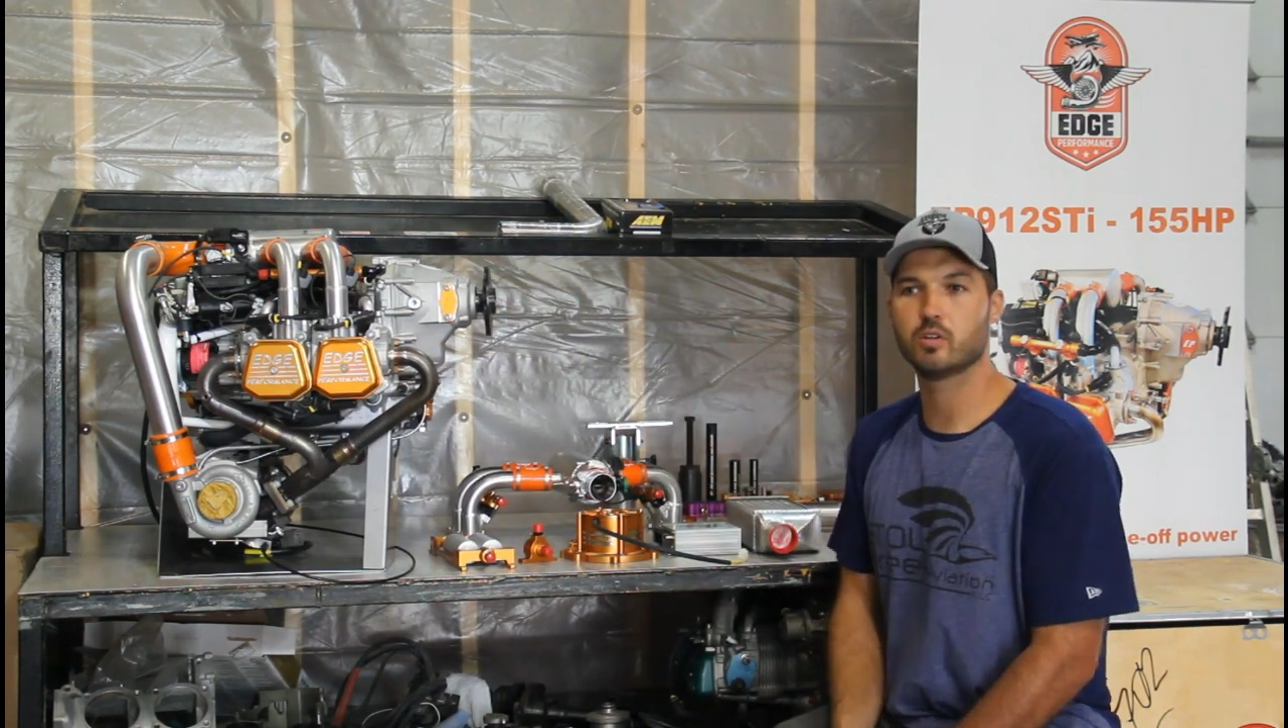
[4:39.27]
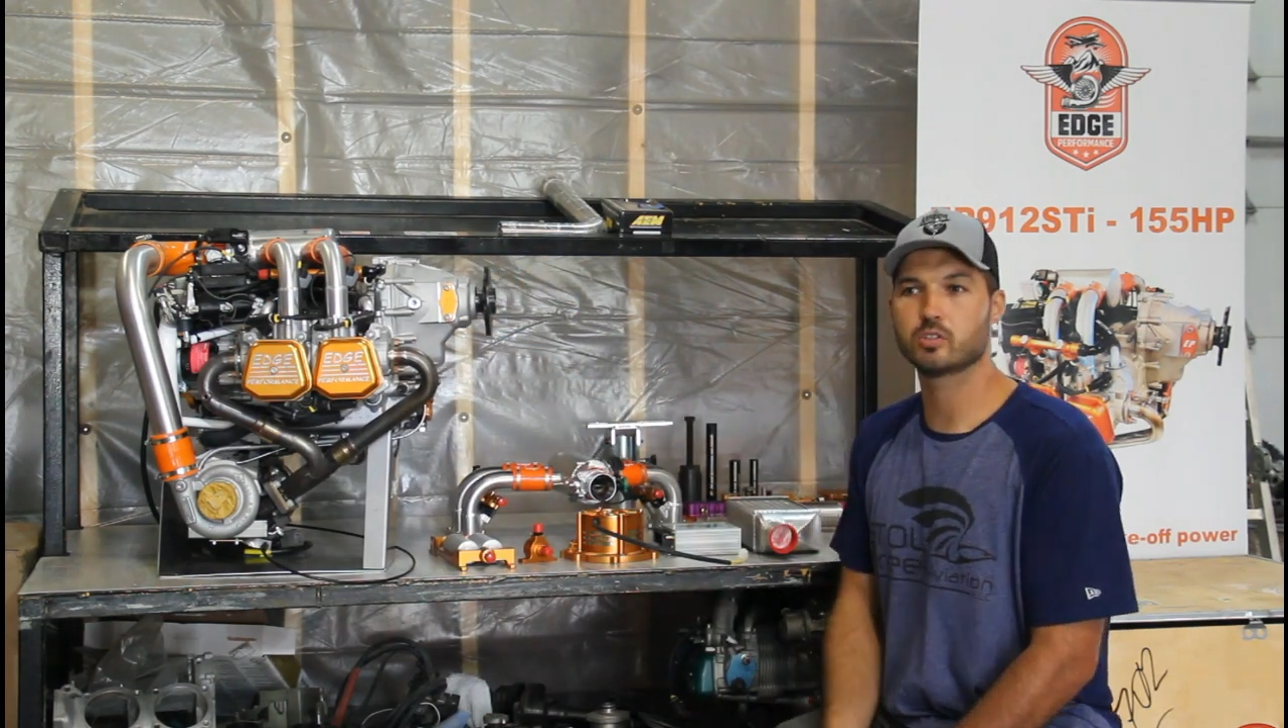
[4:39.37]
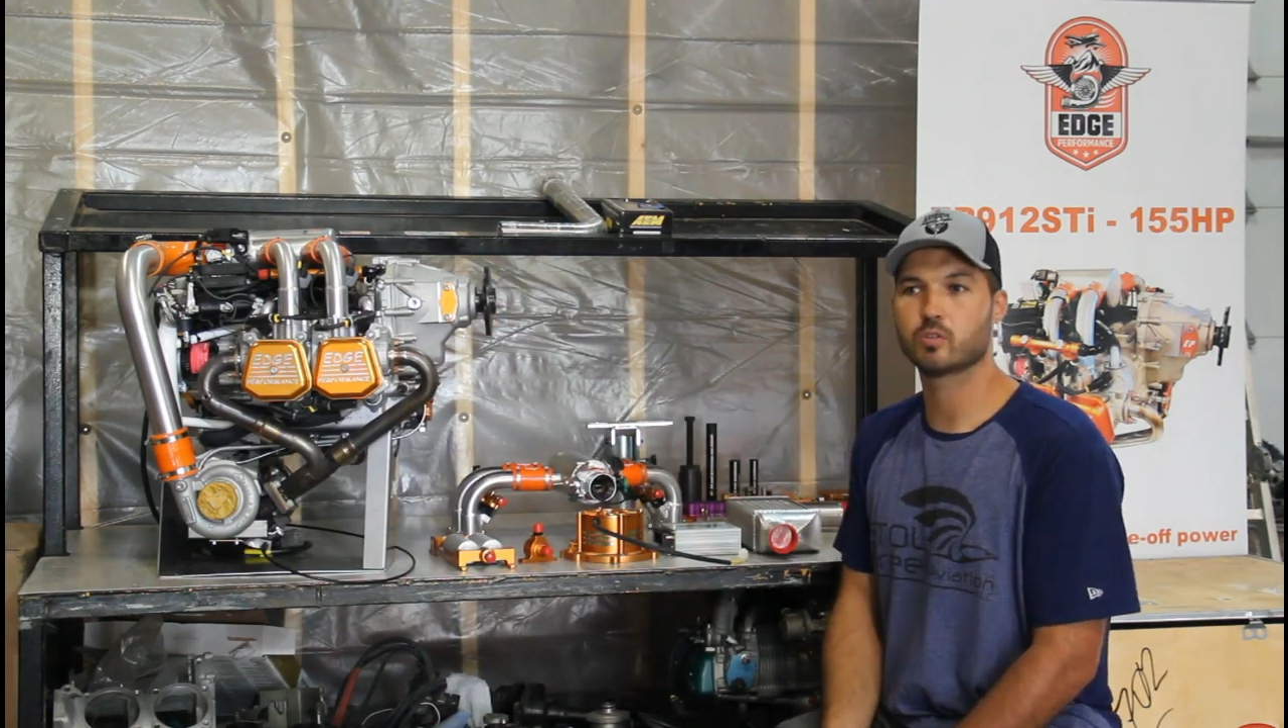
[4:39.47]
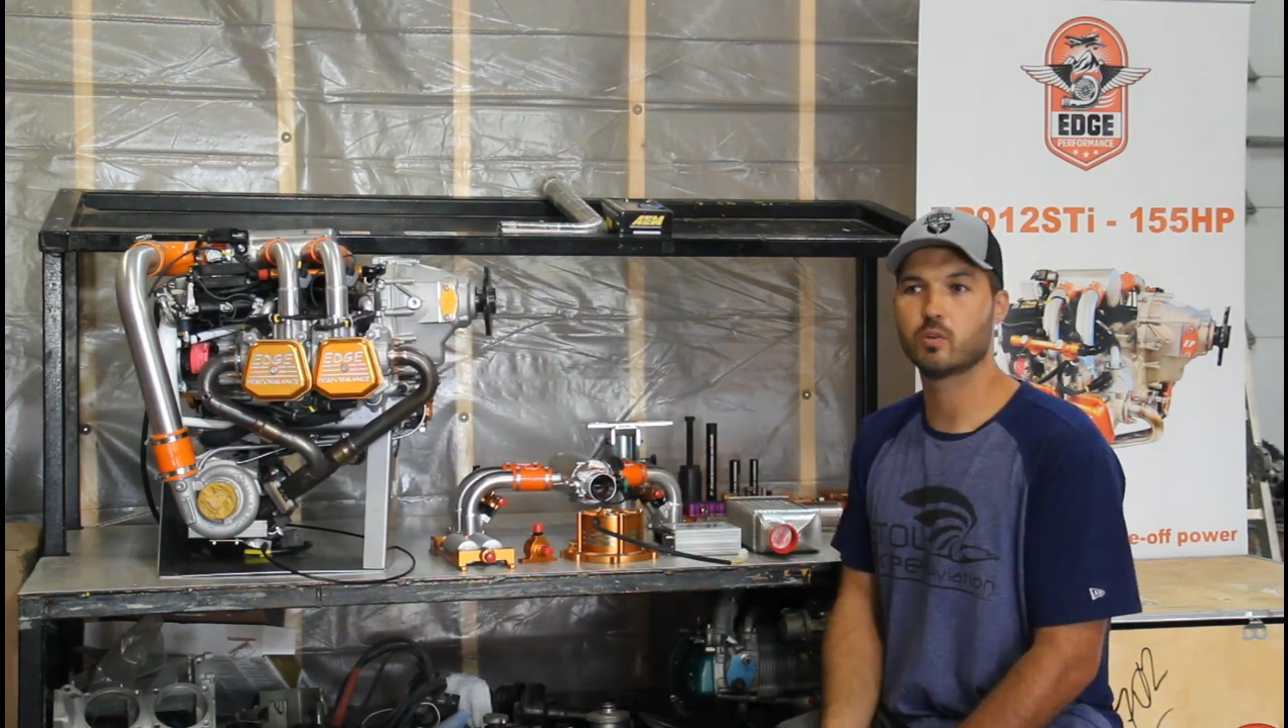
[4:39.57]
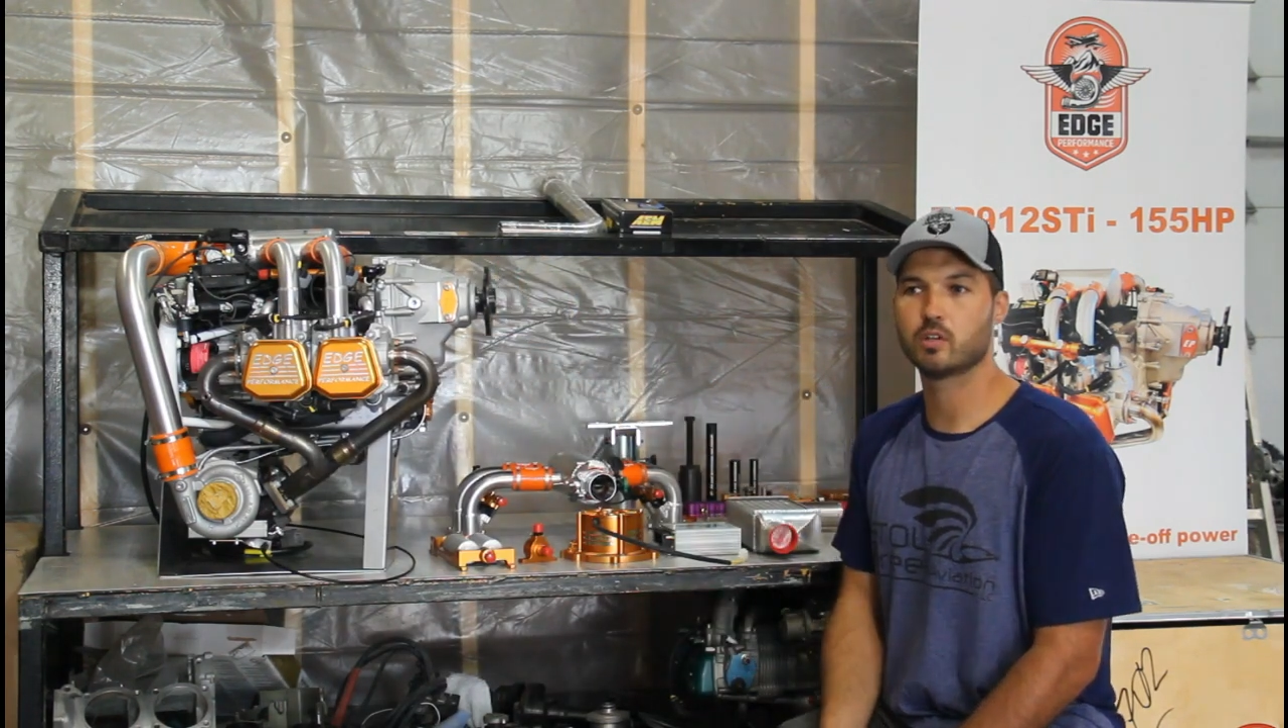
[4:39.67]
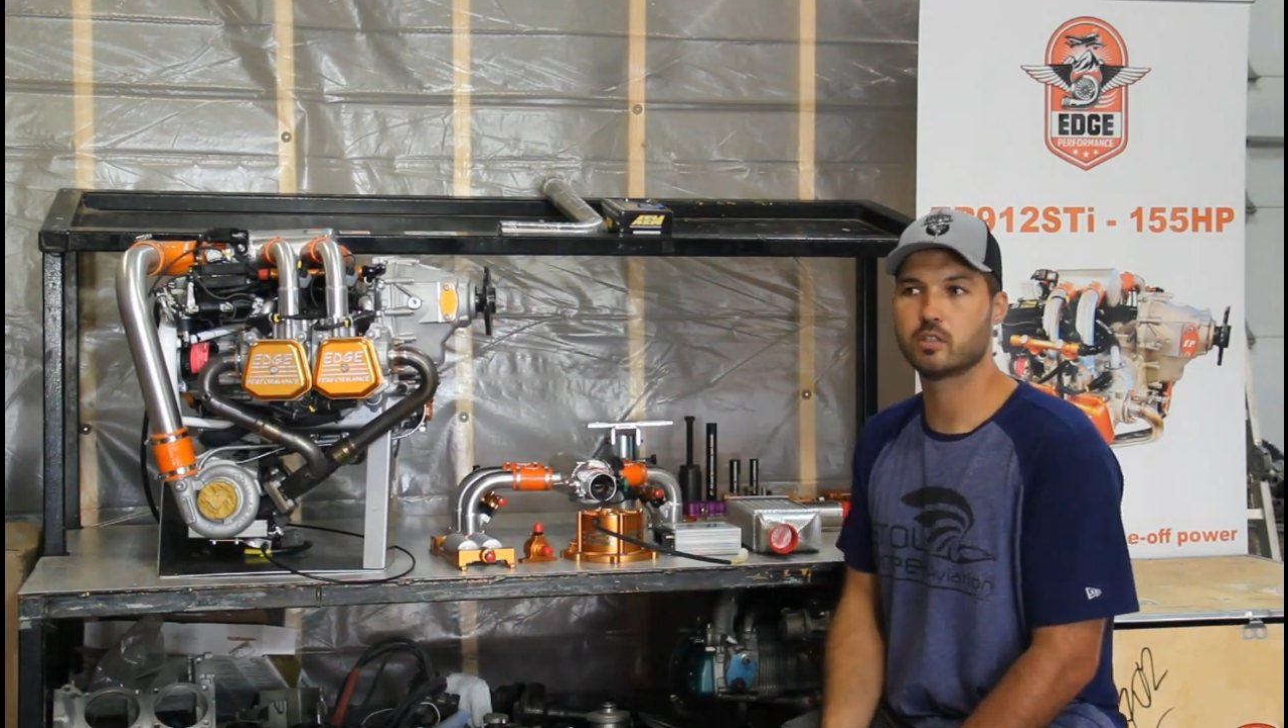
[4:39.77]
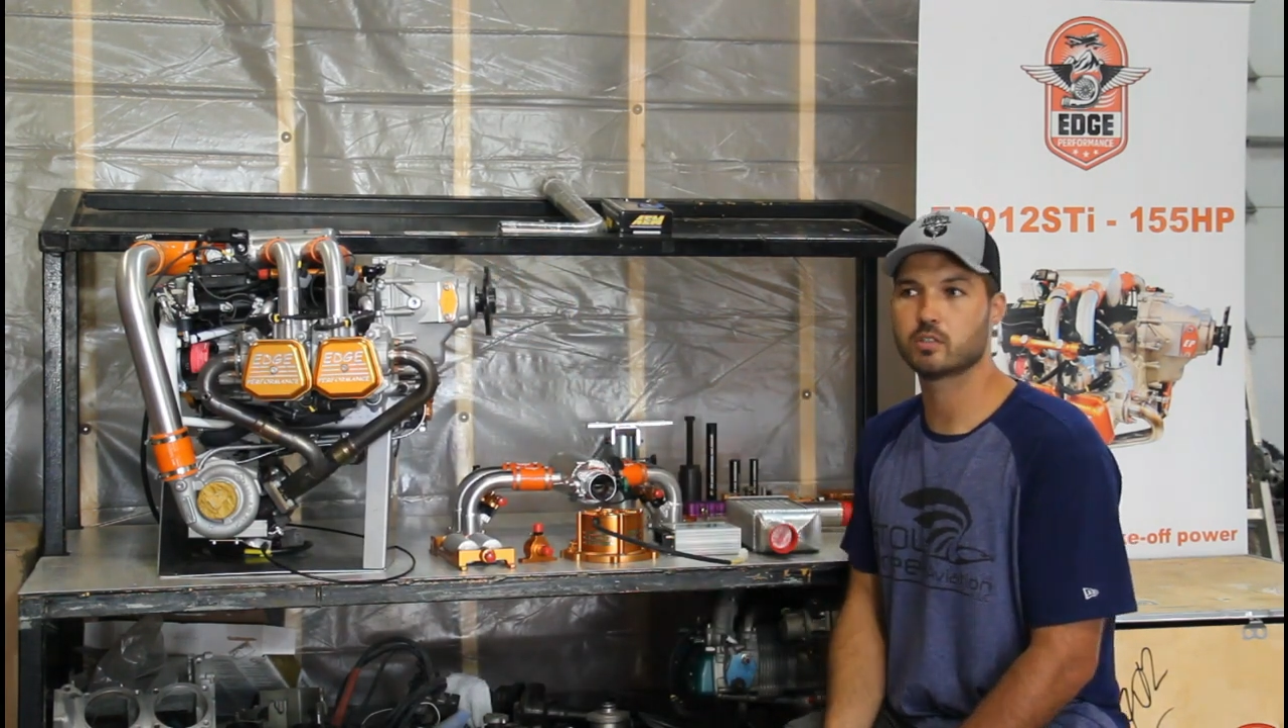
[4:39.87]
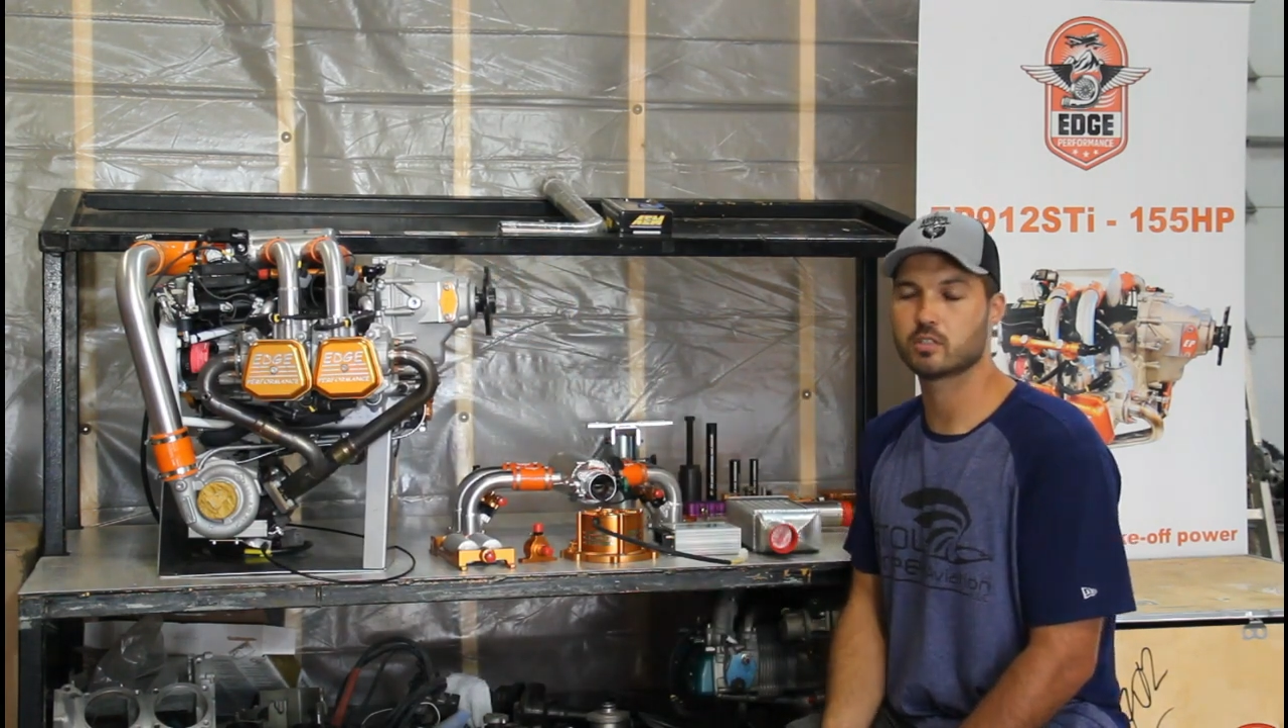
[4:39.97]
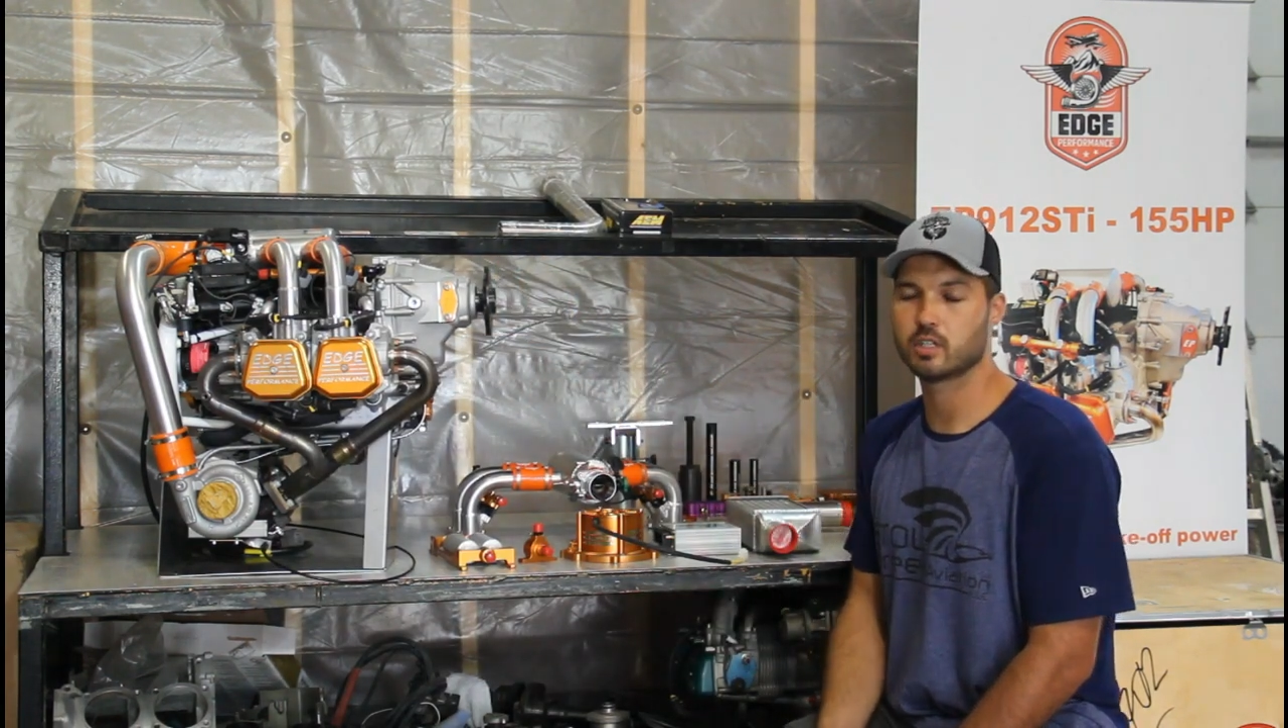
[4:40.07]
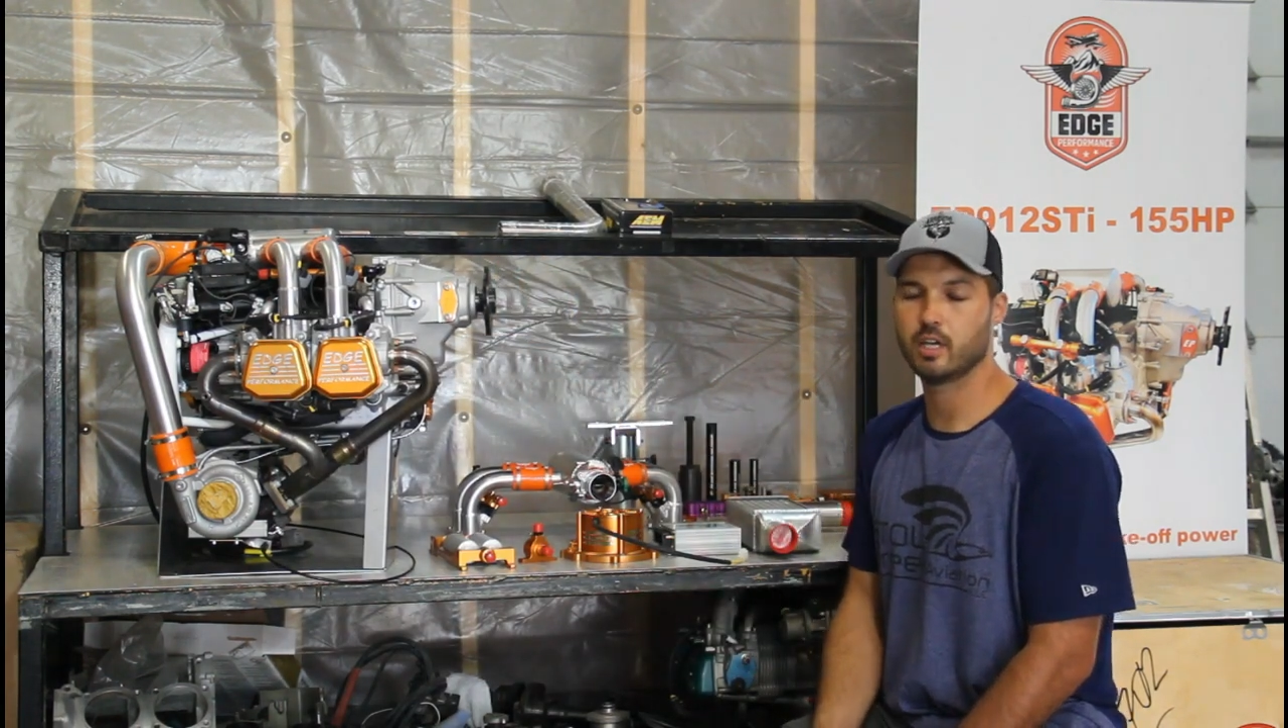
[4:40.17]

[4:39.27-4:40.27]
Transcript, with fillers: squirters,